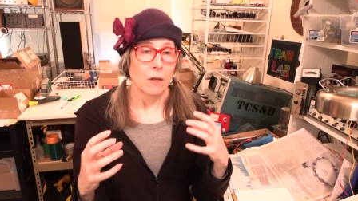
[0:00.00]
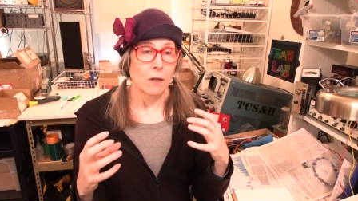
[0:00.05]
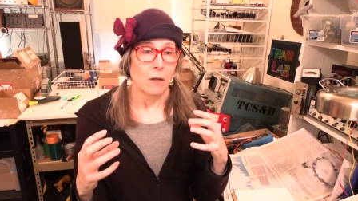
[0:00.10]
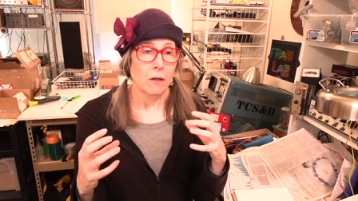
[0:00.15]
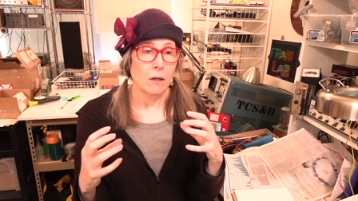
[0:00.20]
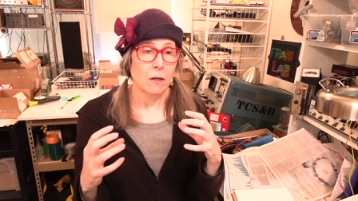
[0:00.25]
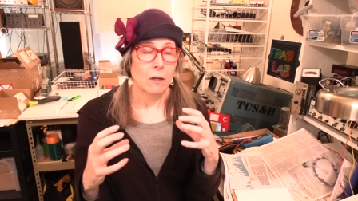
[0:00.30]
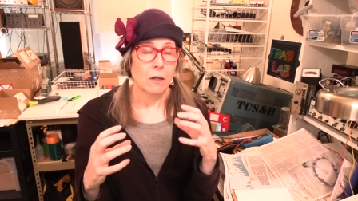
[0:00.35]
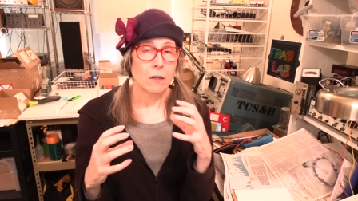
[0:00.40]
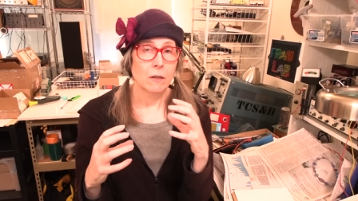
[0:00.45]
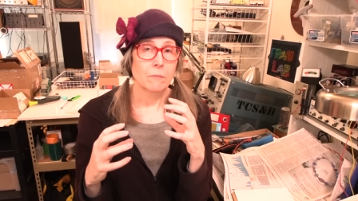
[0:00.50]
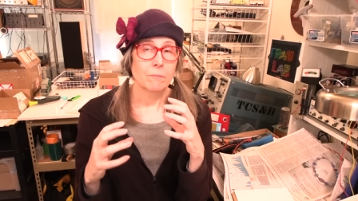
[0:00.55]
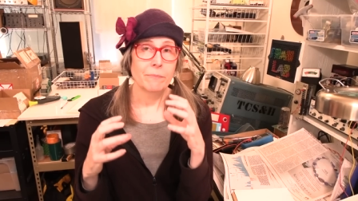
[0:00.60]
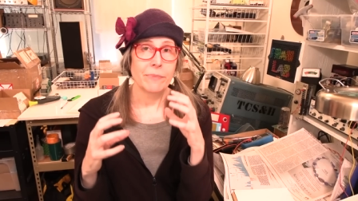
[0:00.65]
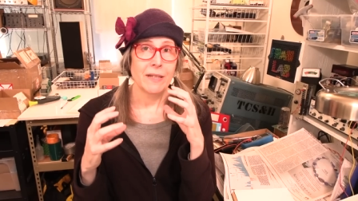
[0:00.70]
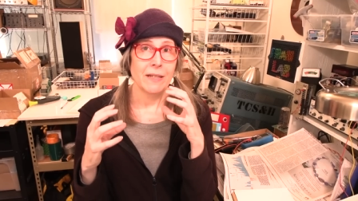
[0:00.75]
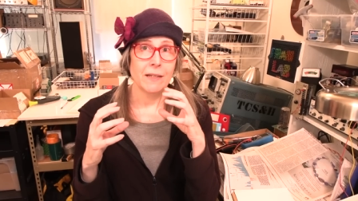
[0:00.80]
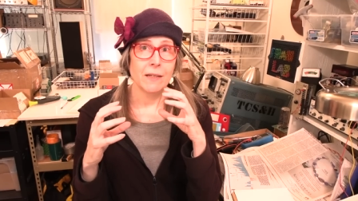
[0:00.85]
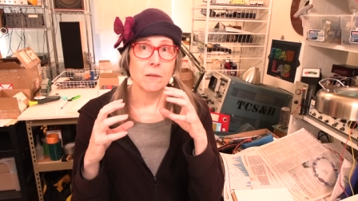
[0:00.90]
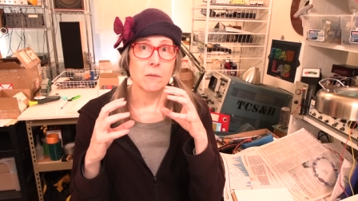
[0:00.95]
are
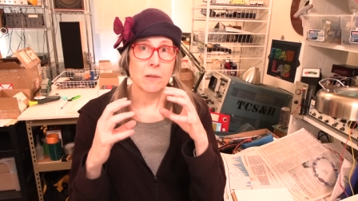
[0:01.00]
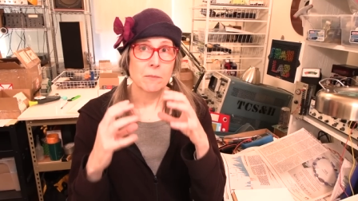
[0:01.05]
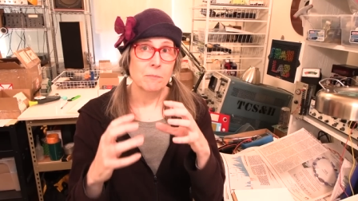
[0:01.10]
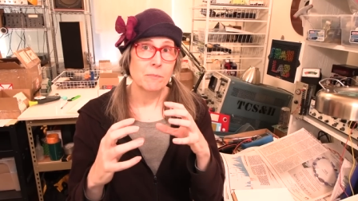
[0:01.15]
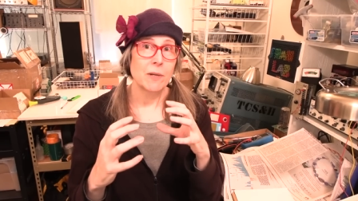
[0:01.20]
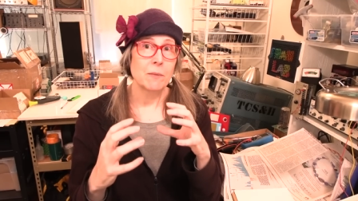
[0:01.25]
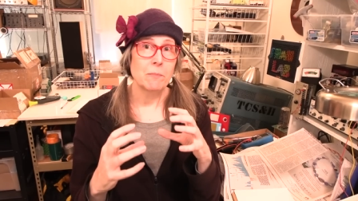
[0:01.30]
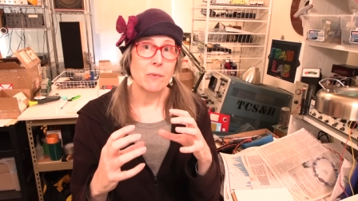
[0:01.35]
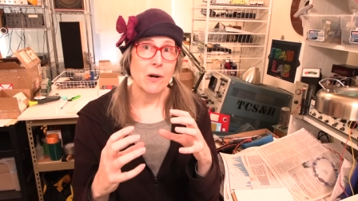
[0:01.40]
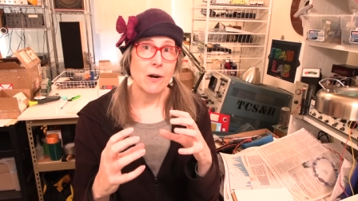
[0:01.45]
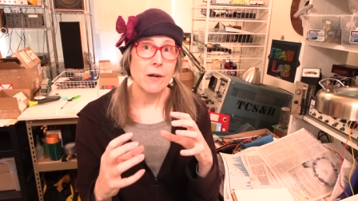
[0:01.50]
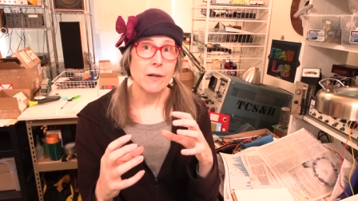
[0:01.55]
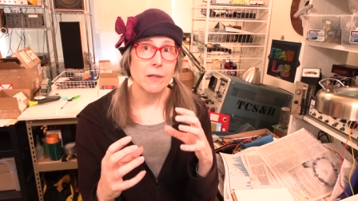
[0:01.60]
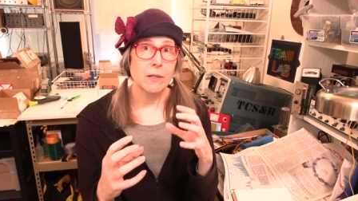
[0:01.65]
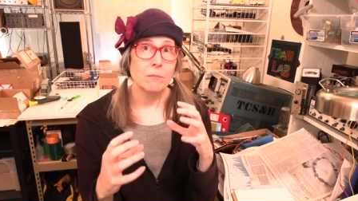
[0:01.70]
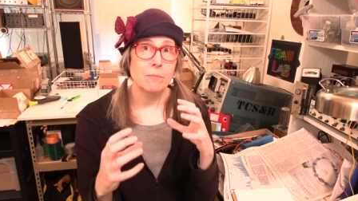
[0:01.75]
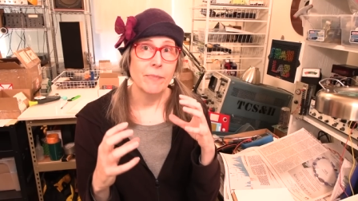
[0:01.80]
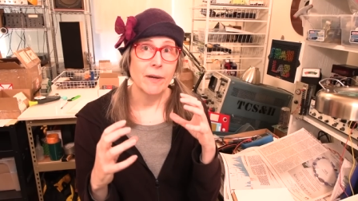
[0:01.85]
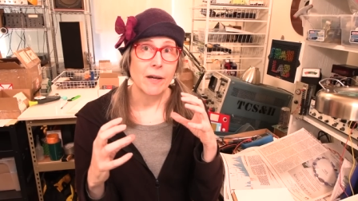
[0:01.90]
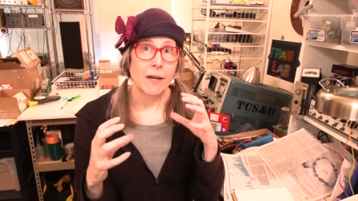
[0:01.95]
being
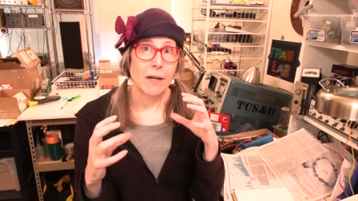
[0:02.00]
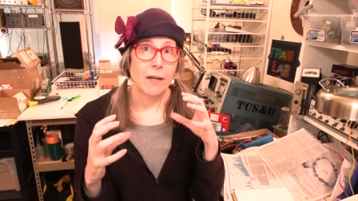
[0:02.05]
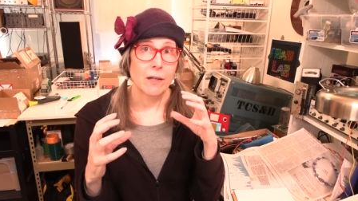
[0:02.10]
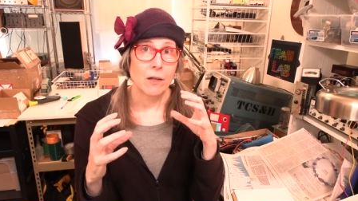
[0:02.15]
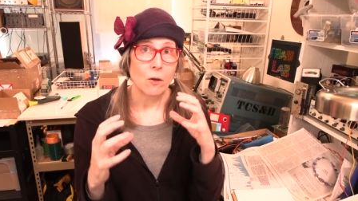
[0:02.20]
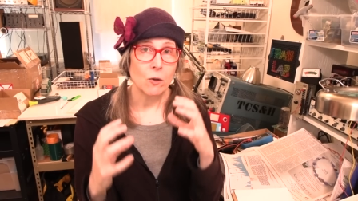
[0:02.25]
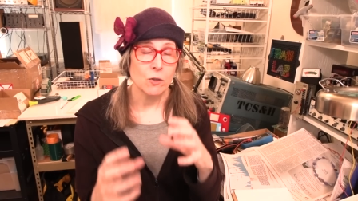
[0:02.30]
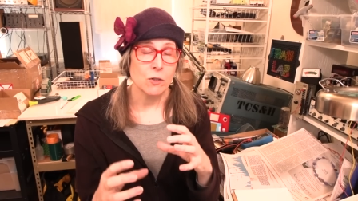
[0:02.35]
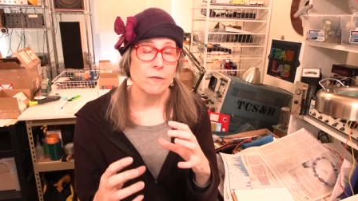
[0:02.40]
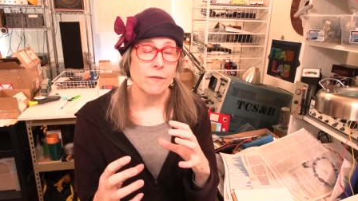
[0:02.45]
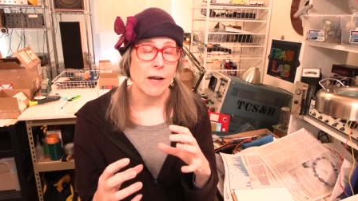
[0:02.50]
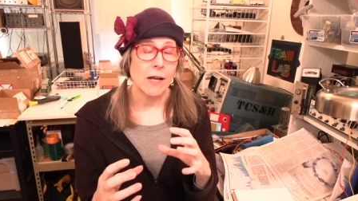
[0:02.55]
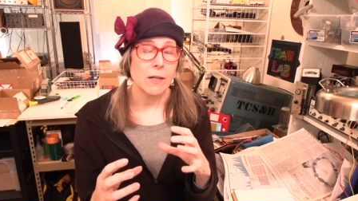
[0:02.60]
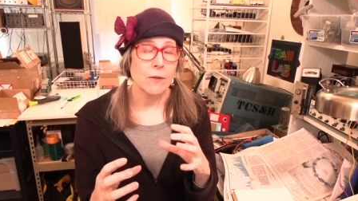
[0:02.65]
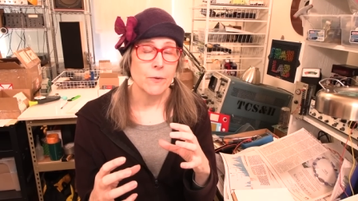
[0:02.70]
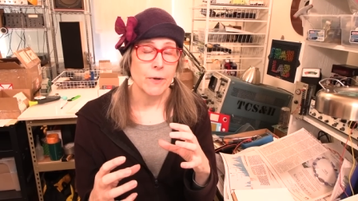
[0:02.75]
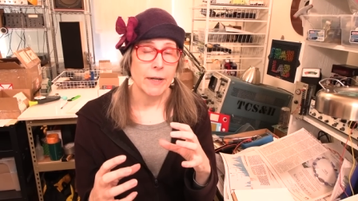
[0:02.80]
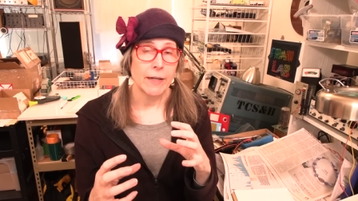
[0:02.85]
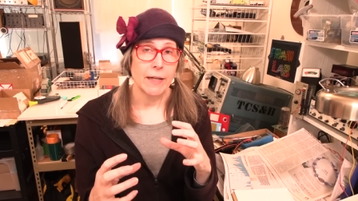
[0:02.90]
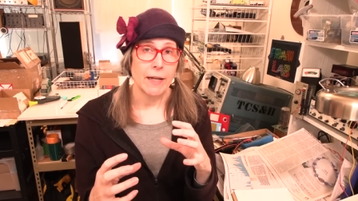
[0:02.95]
bombarded by
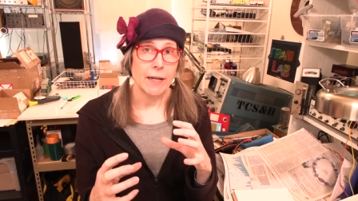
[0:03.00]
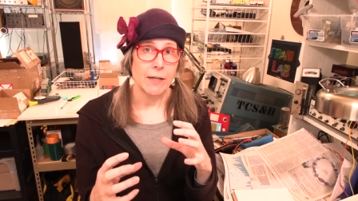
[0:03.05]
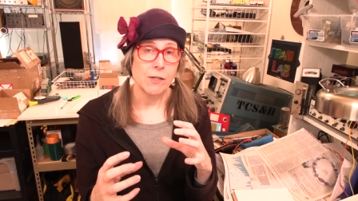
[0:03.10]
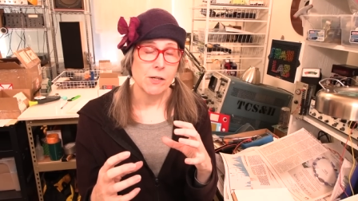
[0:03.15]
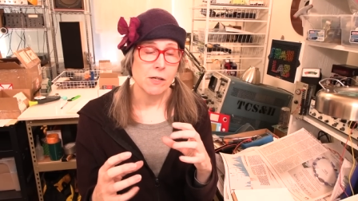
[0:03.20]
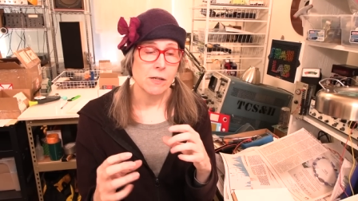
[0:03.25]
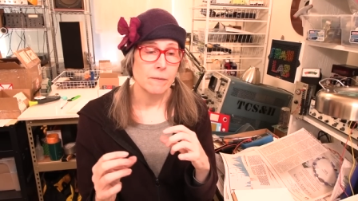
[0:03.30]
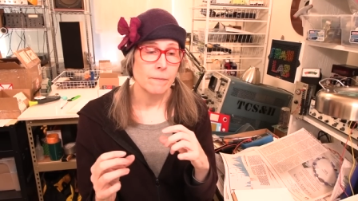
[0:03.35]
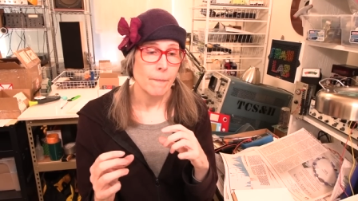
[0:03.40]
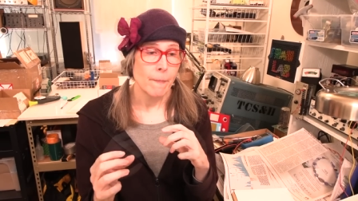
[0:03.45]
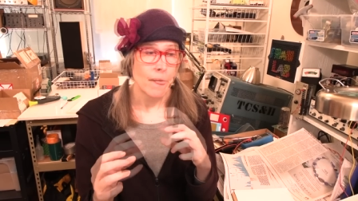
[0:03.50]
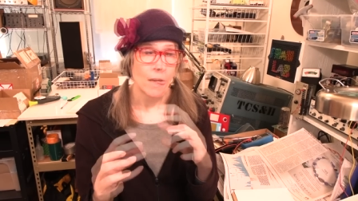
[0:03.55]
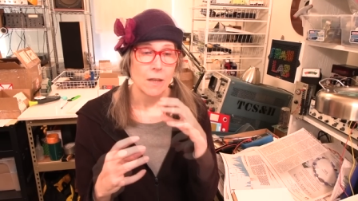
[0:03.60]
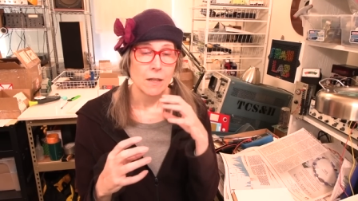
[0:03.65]
ultraviolet radiation,